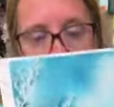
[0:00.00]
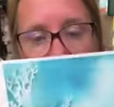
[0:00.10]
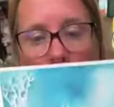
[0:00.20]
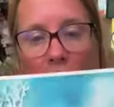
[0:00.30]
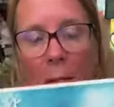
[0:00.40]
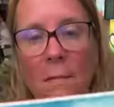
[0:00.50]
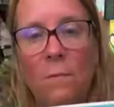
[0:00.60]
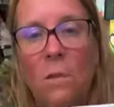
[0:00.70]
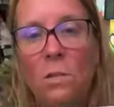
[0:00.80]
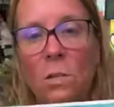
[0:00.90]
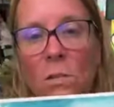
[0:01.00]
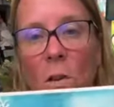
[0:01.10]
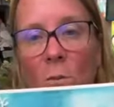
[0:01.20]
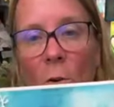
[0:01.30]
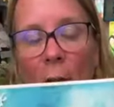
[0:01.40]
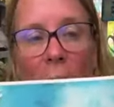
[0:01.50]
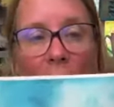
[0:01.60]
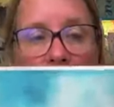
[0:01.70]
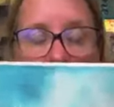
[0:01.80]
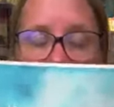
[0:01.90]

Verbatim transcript: um, as if you just go directly on it.